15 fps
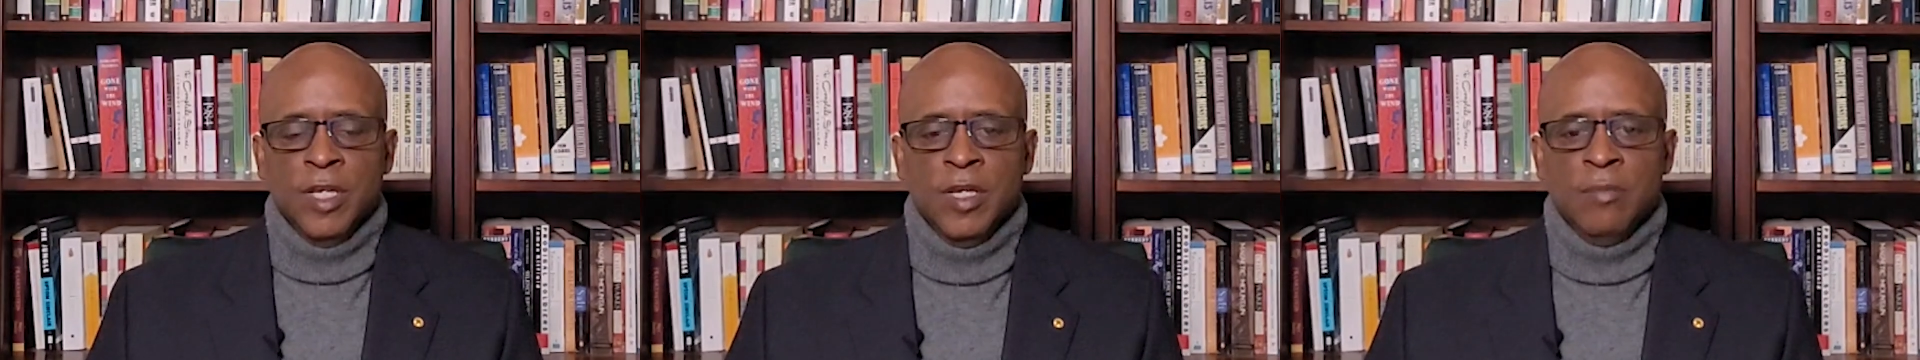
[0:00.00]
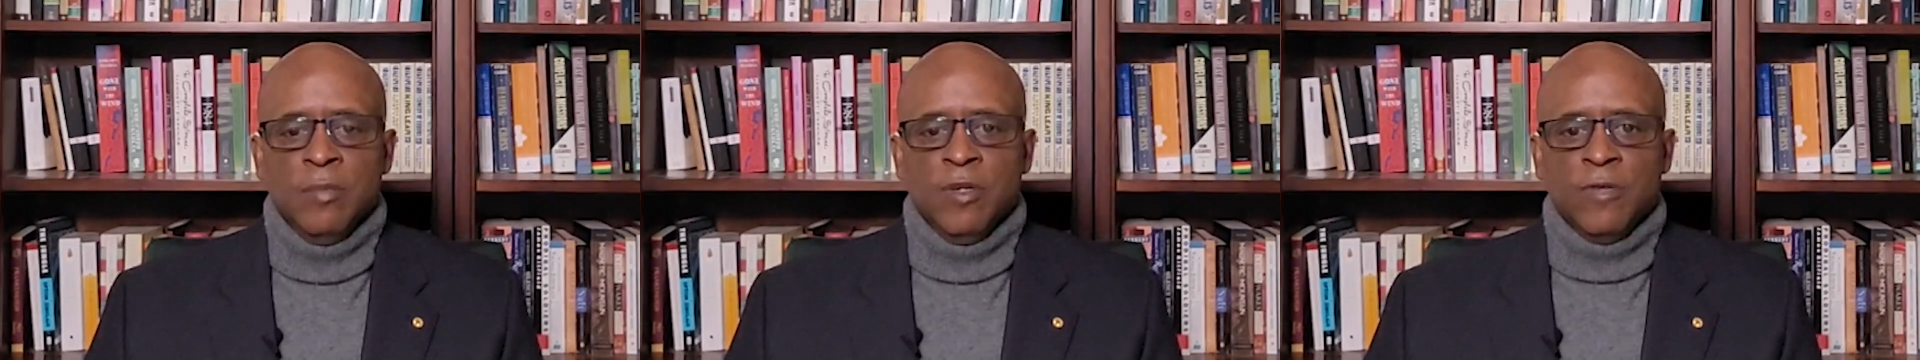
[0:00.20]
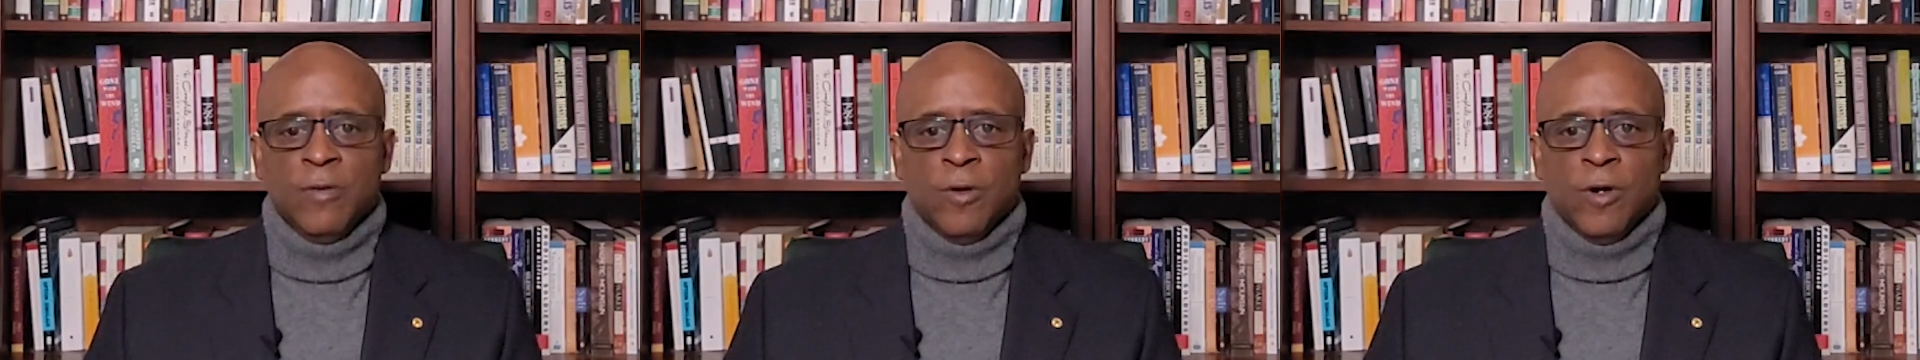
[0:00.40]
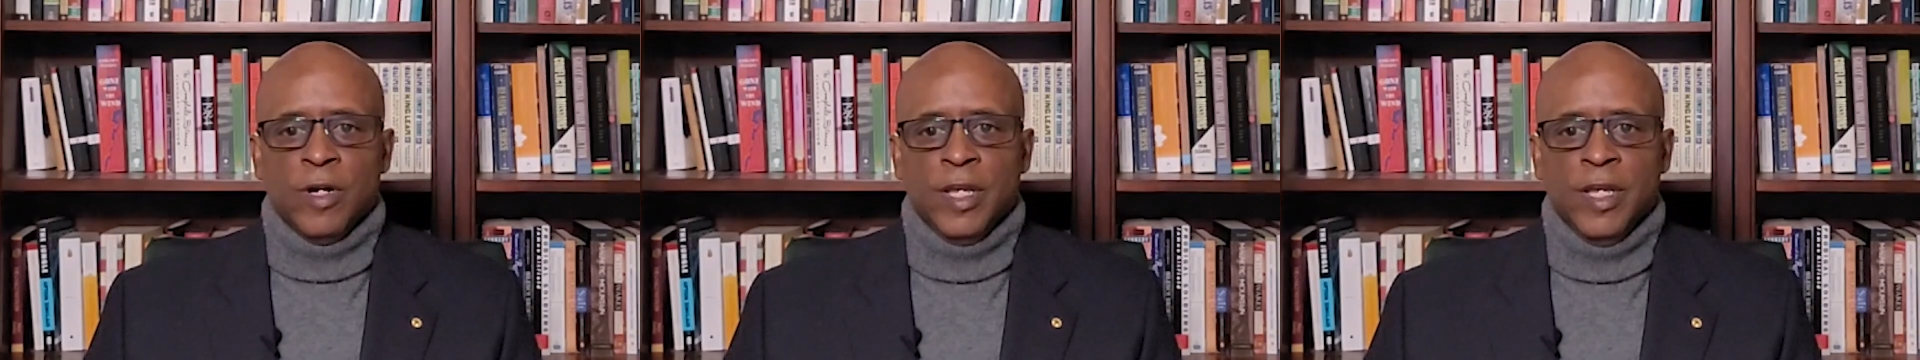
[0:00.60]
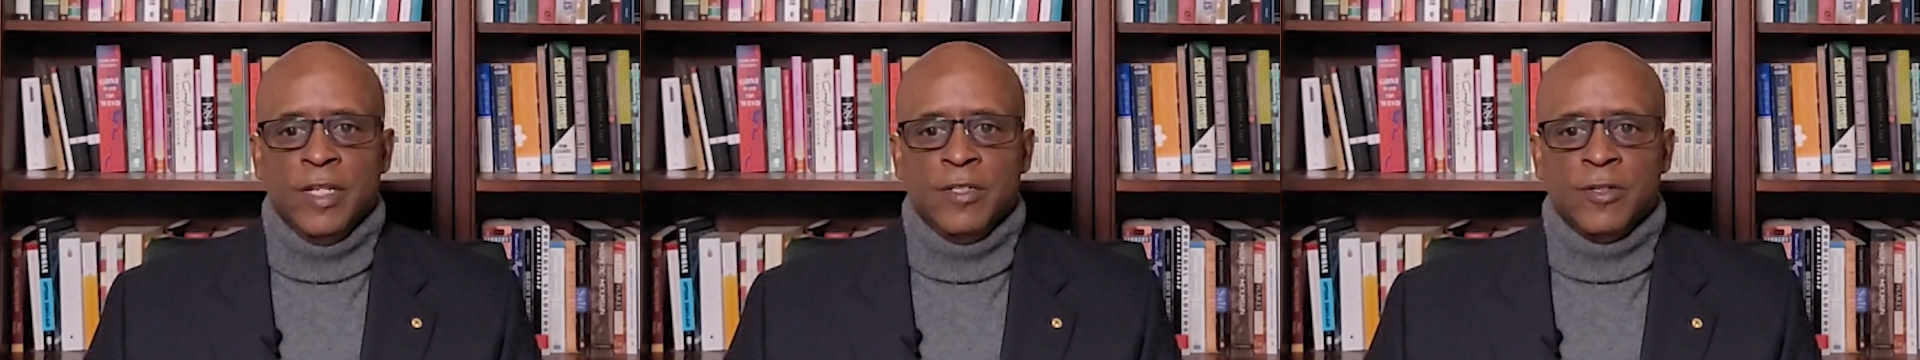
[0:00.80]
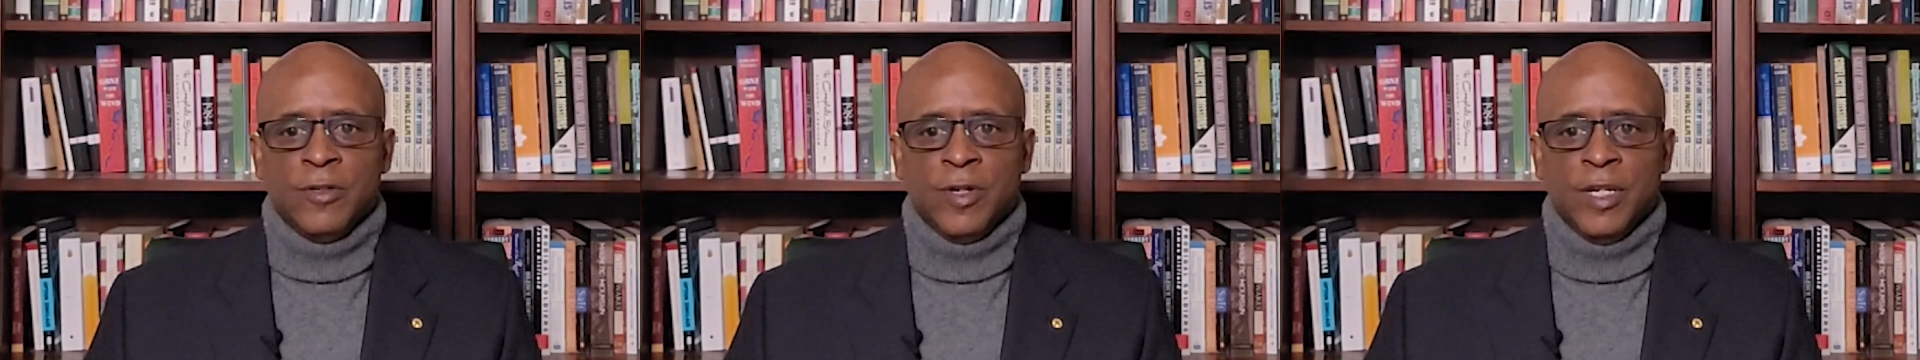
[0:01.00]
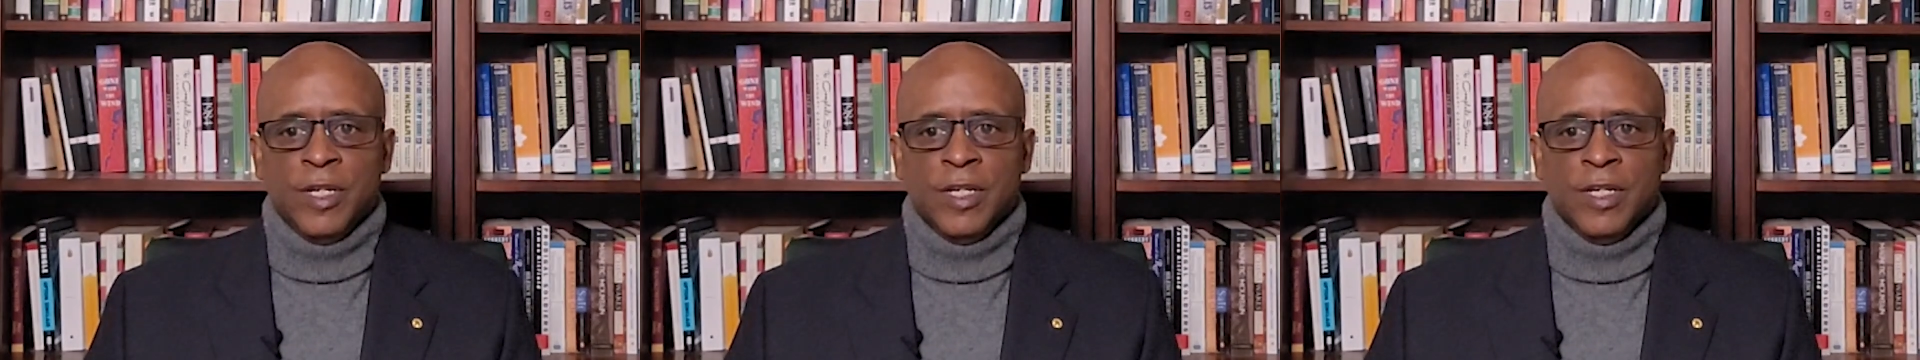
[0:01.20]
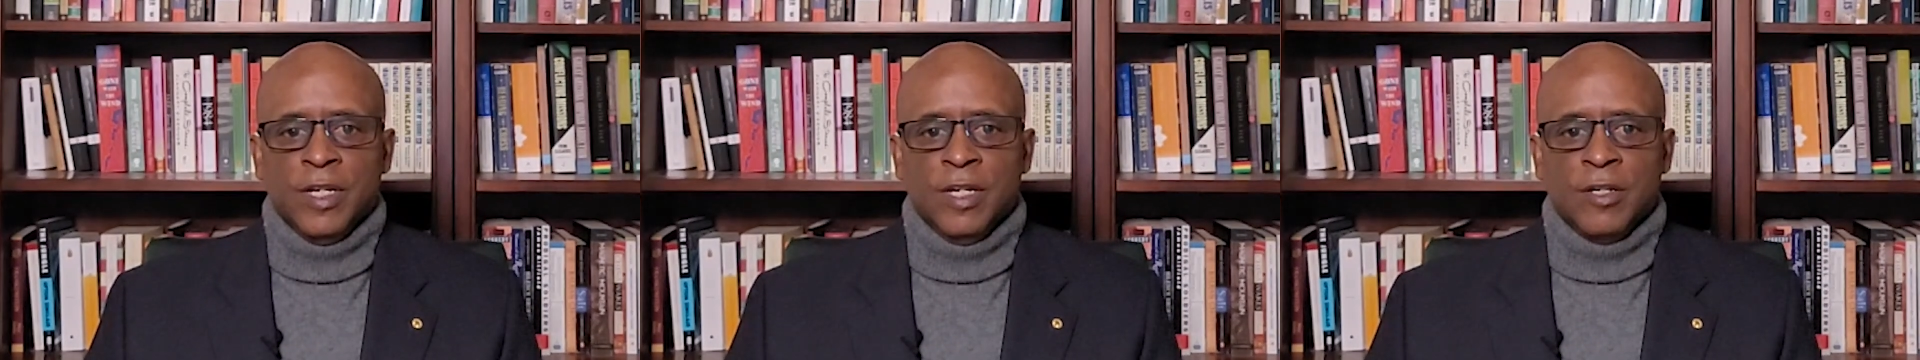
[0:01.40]
before
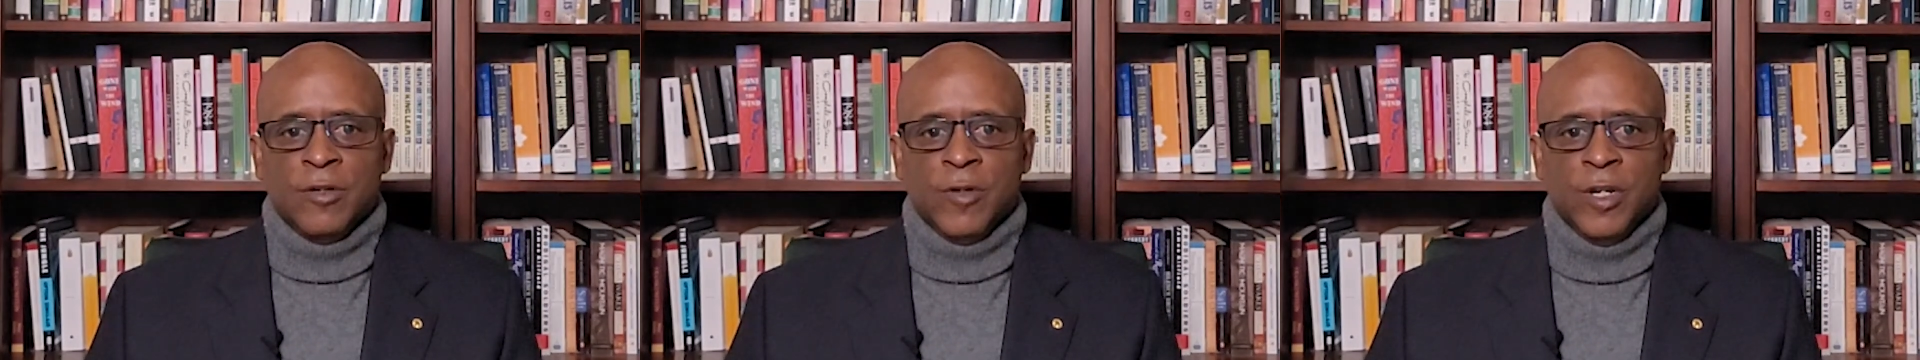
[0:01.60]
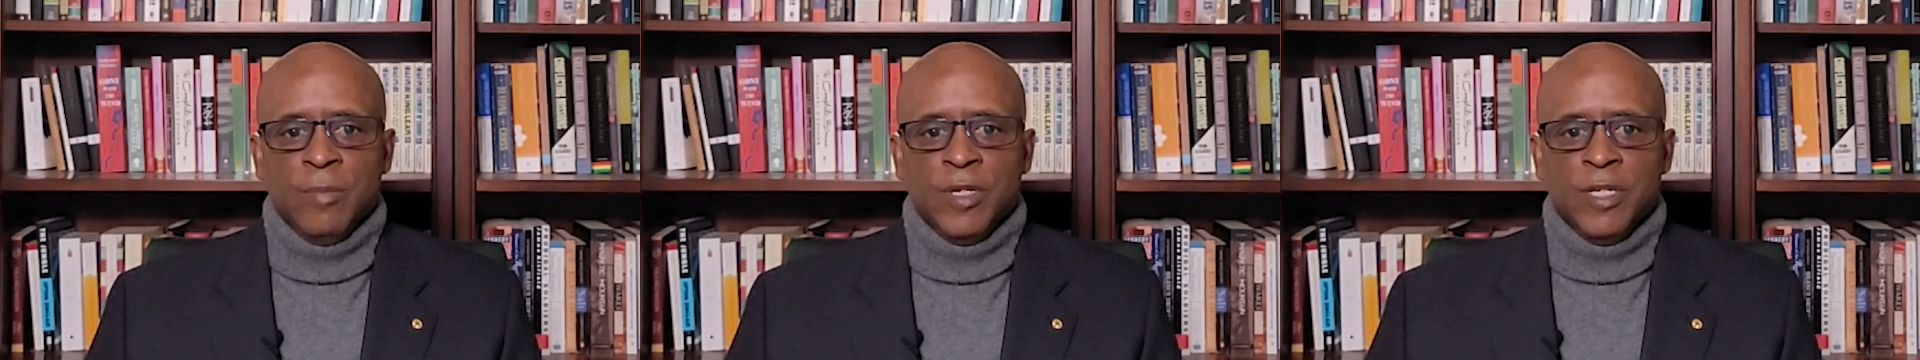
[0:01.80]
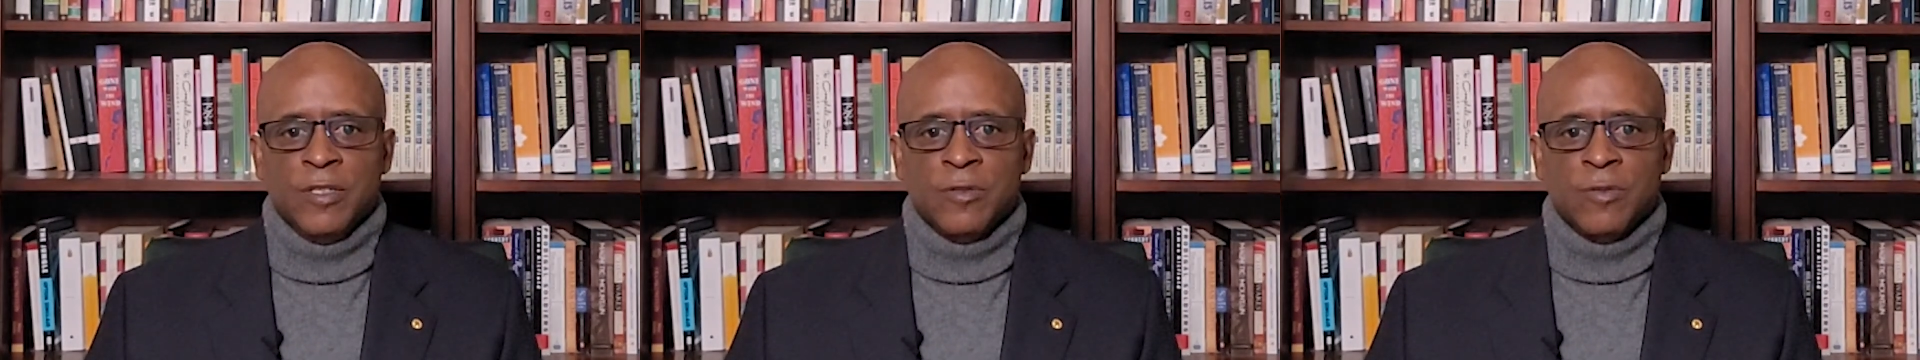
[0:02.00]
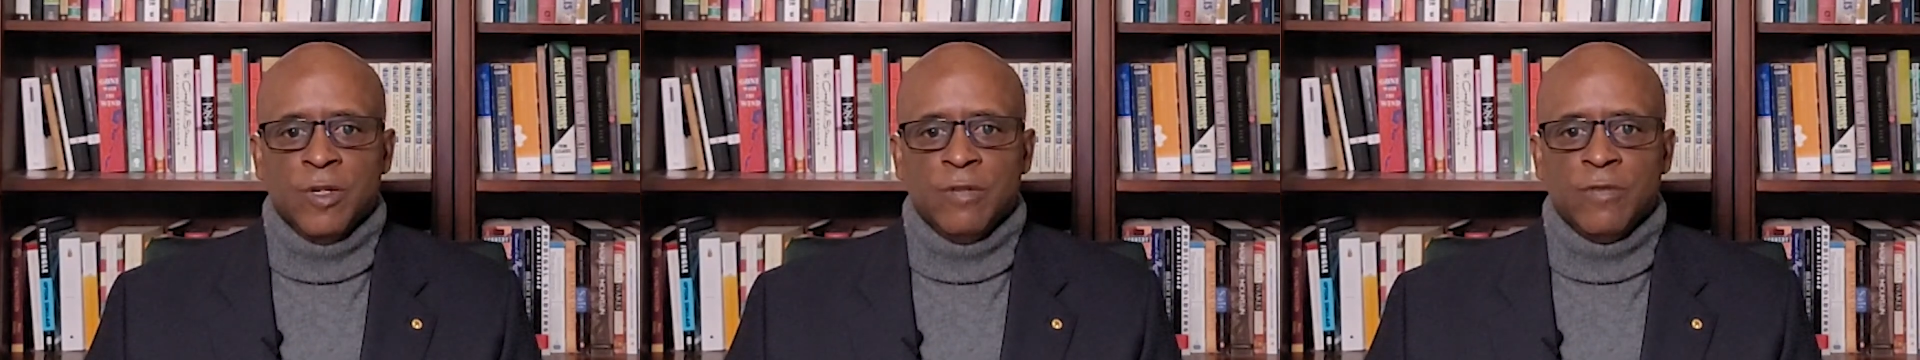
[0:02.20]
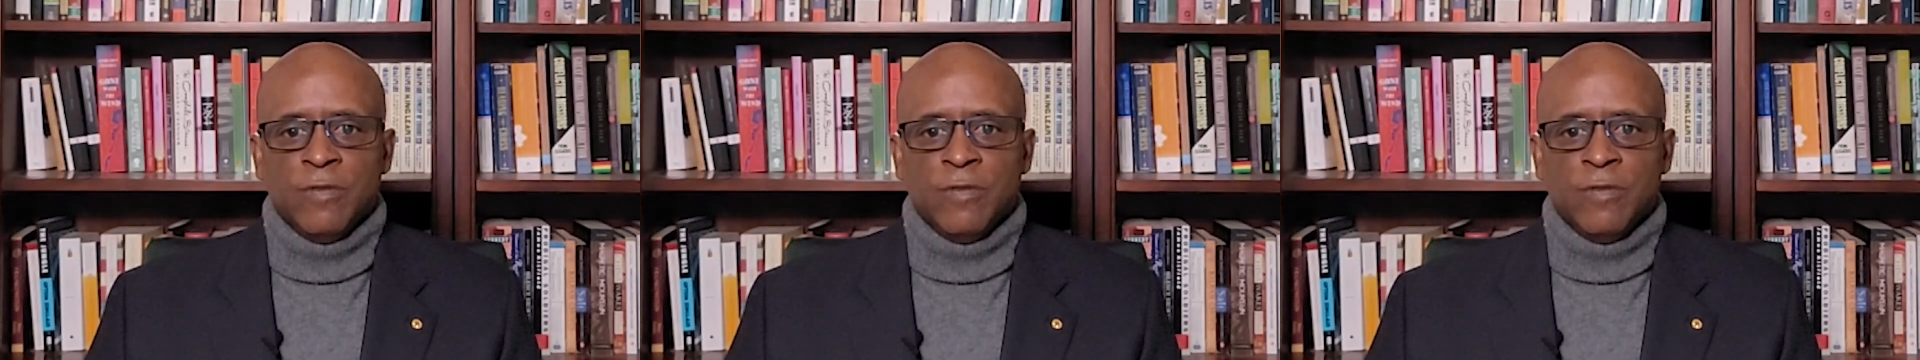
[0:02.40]
entering agreements with